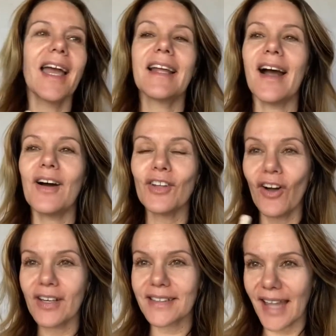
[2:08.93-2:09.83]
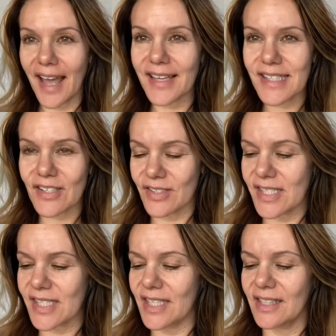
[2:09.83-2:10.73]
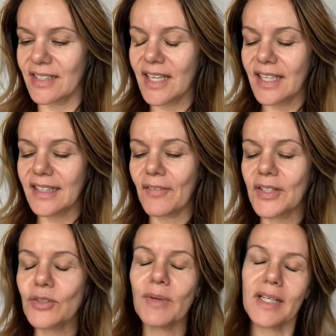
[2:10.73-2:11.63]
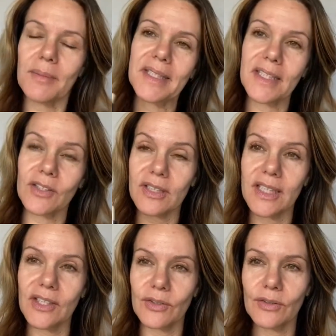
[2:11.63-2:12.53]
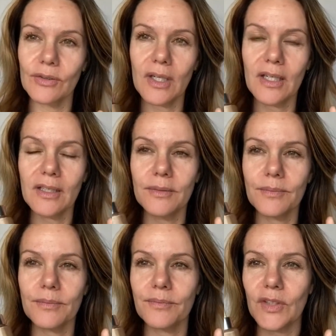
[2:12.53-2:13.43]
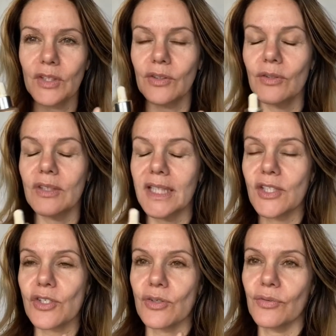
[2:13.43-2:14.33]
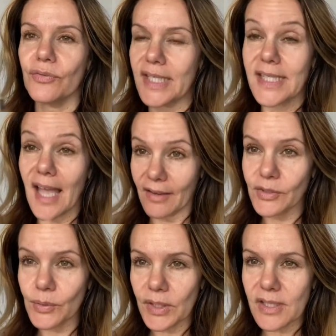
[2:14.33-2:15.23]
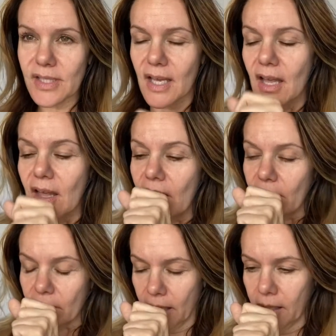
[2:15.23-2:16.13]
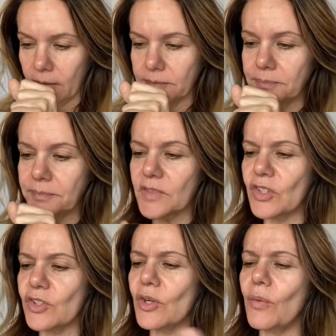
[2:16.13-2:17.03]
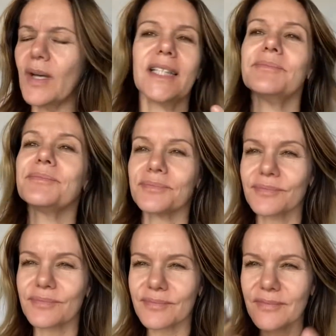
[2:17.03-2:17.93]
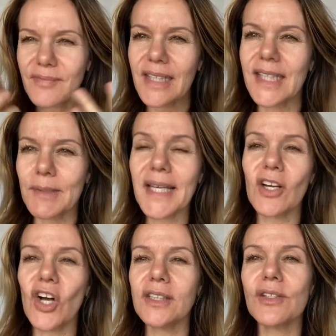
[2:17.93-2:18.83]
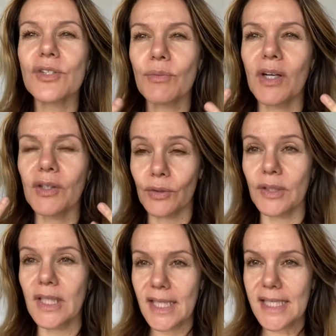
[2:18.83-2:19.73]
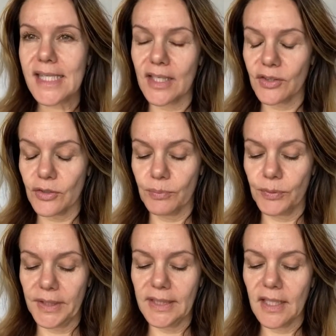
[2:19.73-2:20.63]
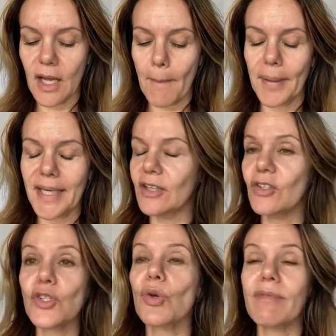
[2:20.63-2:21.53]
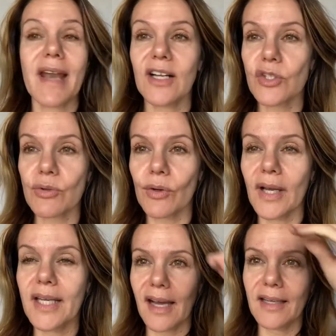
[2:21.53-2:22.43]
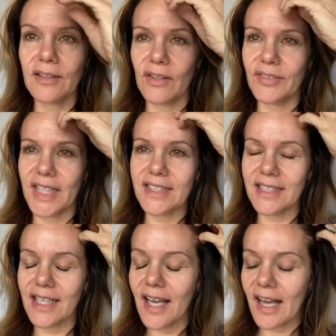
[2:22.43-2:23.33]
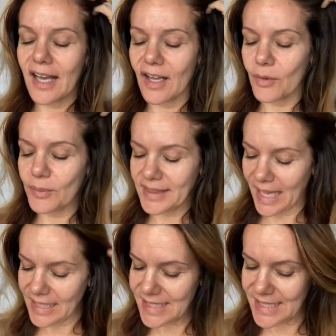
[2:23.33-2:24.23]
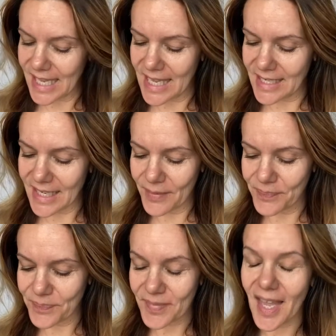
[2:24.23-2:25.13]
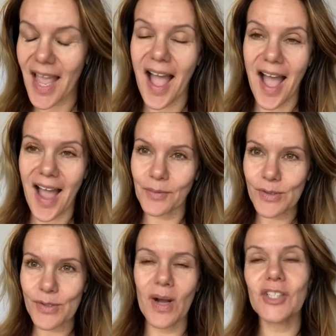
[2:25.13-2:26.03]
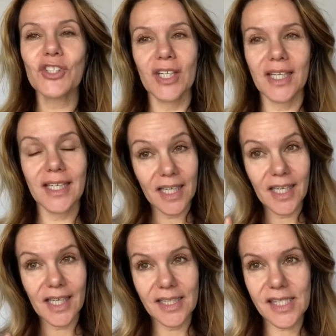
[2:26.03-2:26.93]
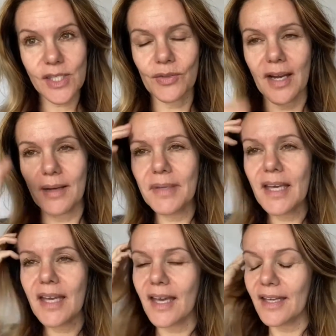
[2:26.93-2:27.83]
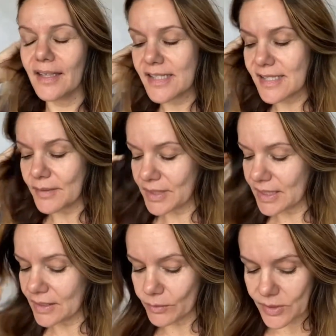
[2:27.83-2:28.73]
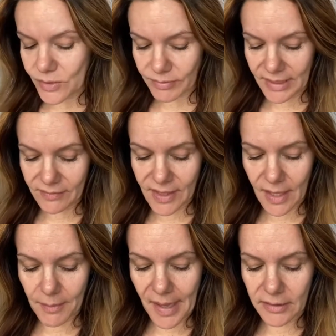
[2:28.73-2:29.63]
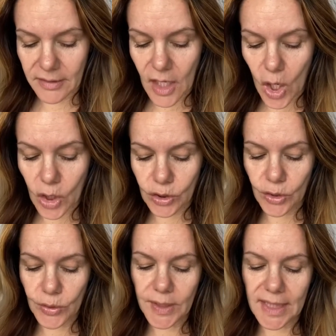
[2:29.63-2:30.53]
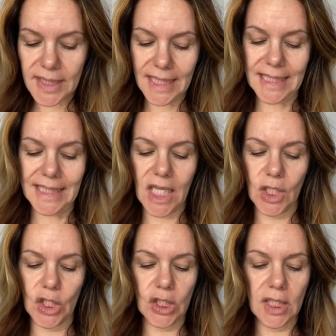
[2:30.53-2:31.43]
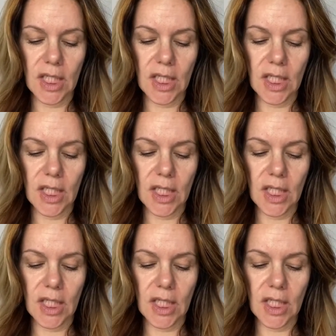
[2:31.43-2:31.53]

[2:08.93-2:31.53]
and how long it lasts on the skin. Now, I do recommend that you clean your, um, you know, you cleanse your face afterwards because you don't want to keep that on because you want your skin to breathe, but it looks so natural and I love it. Uh, with that said, I was watching Instagram and somebody was raving about Laura Geller